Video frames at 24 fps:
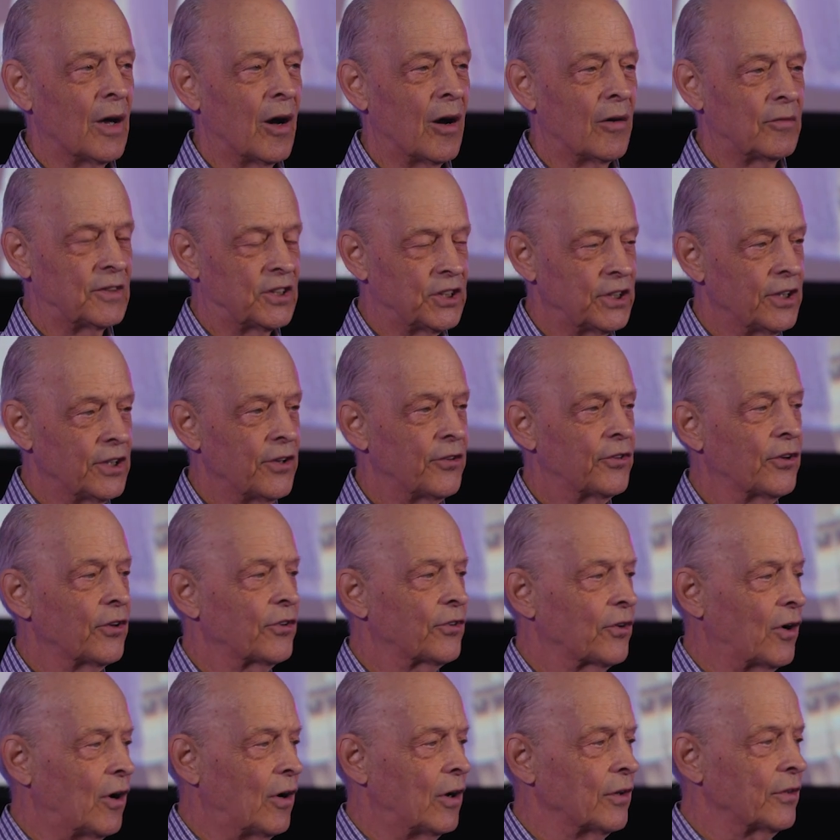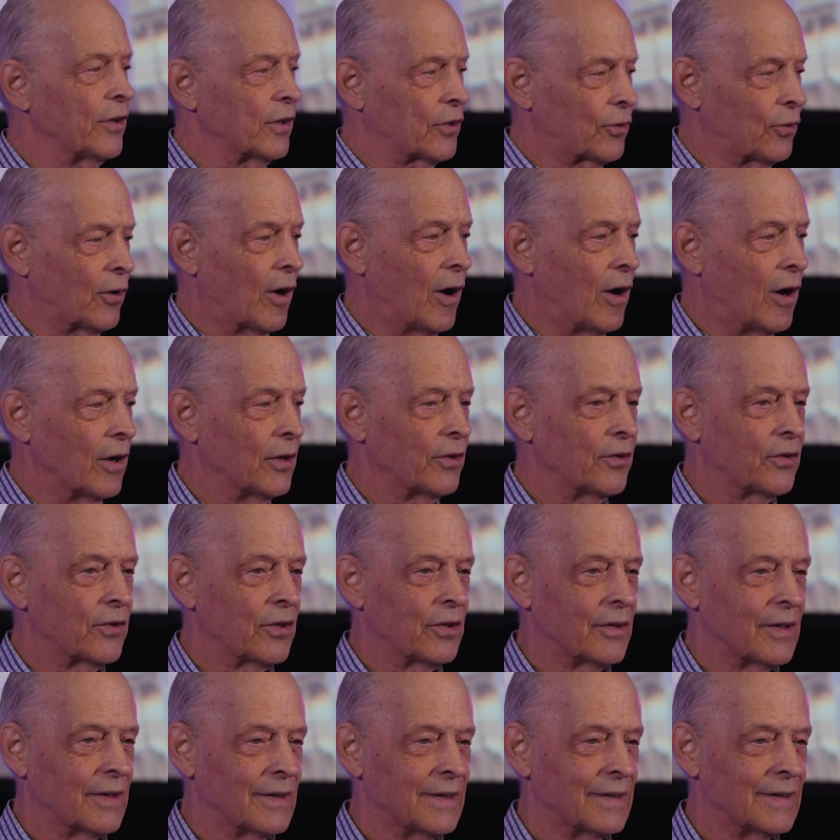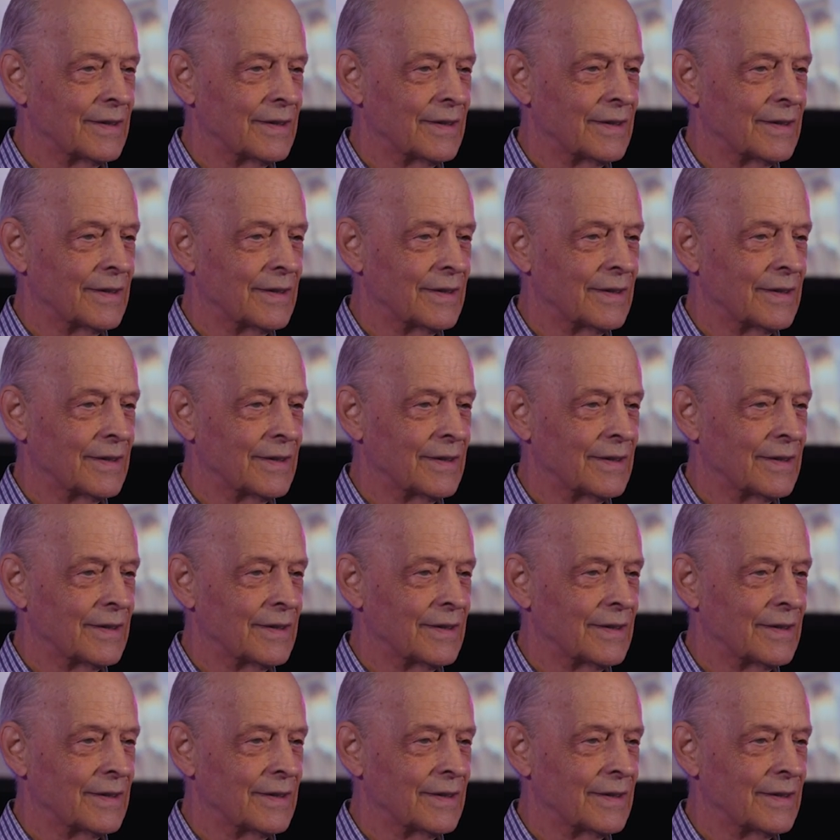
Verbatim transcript: of Jesus on the cross.